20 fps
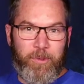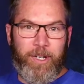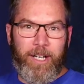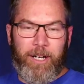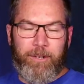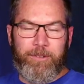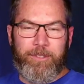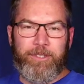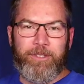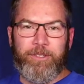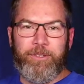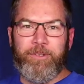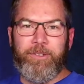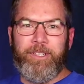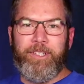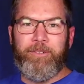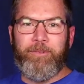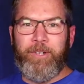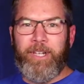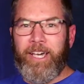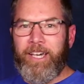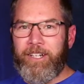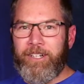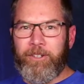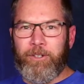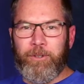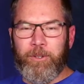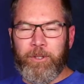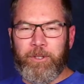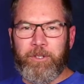what I was doing, and we had it
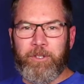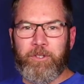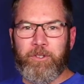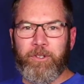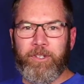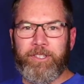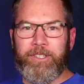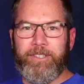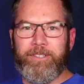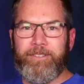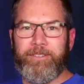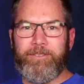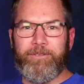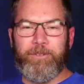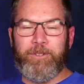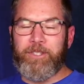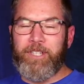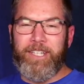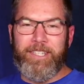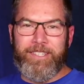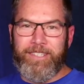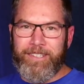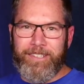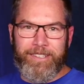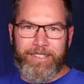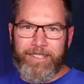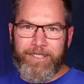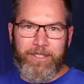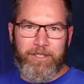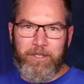all orchestrated. Well, Stacy
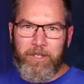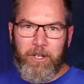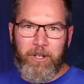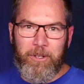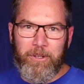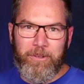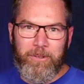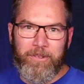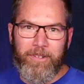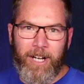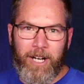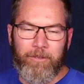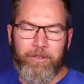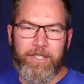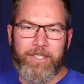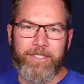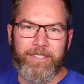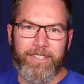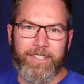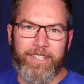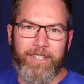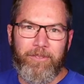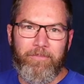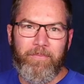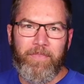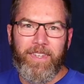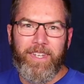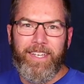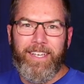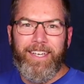didn't know, obviously.
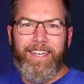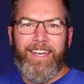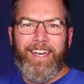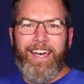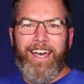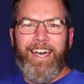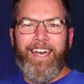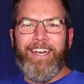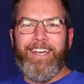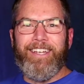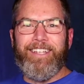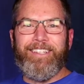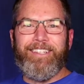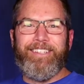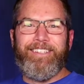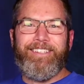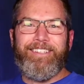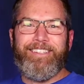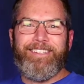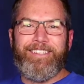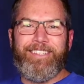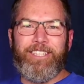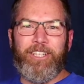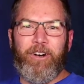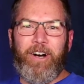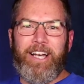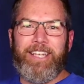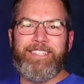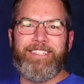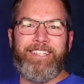And
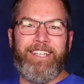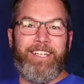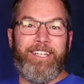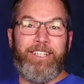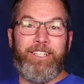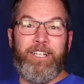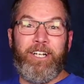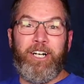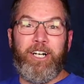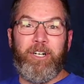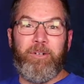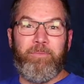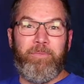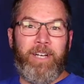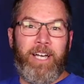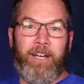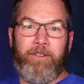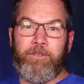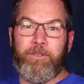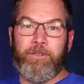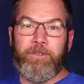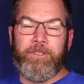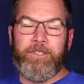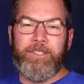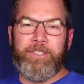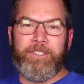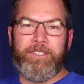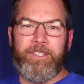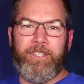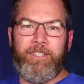so I stand up after
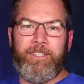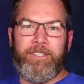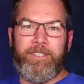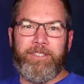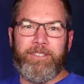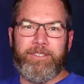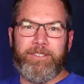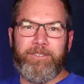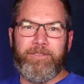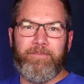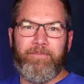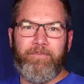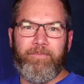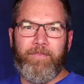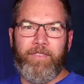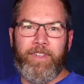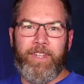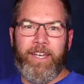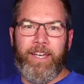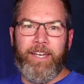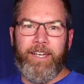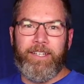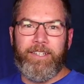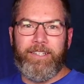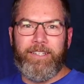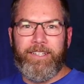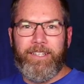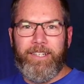this song that